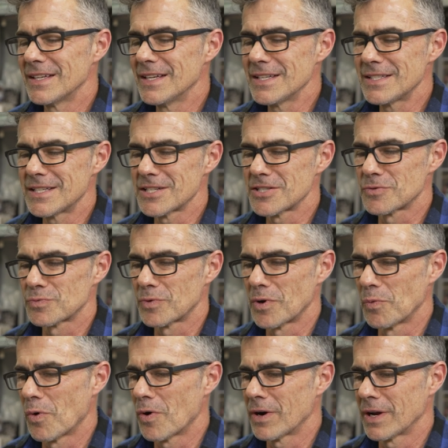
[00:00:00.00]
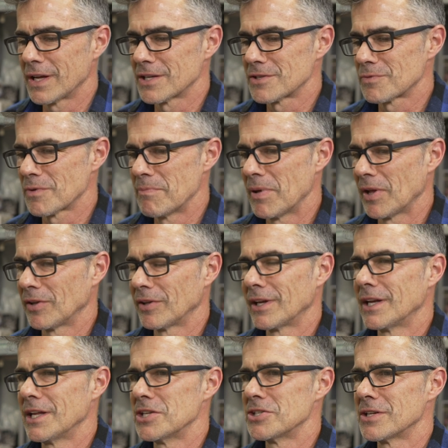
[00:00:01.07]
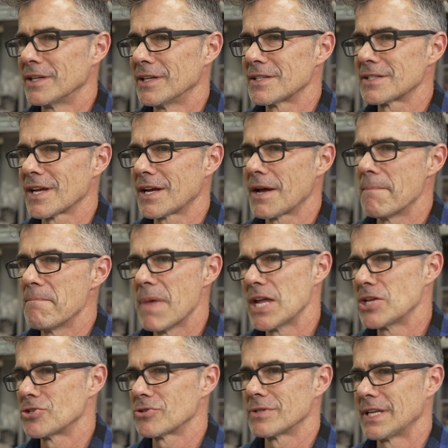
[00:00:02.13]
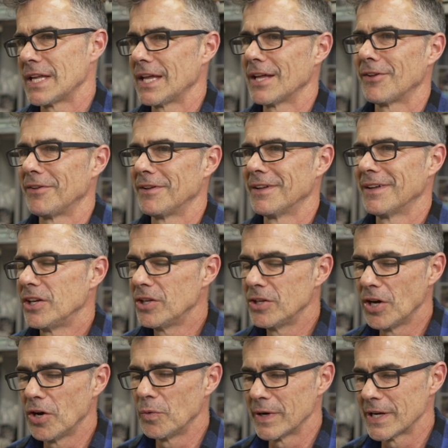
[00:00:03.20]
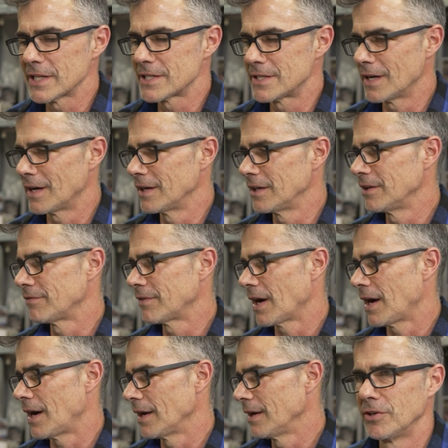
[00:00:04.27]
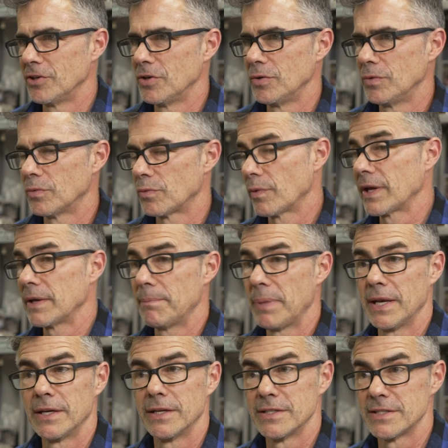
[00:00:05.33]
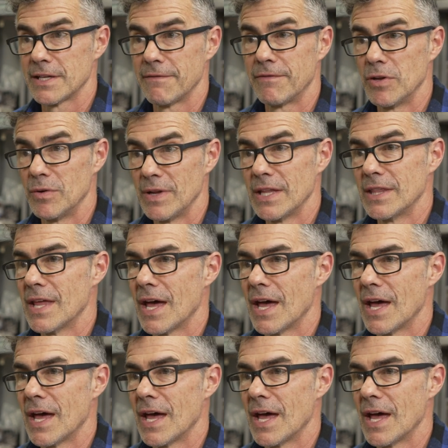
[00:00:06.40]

It's as rewarding as rebuilding an engine. It's like a major deal. When it's done, you've got new ring and pinions if you need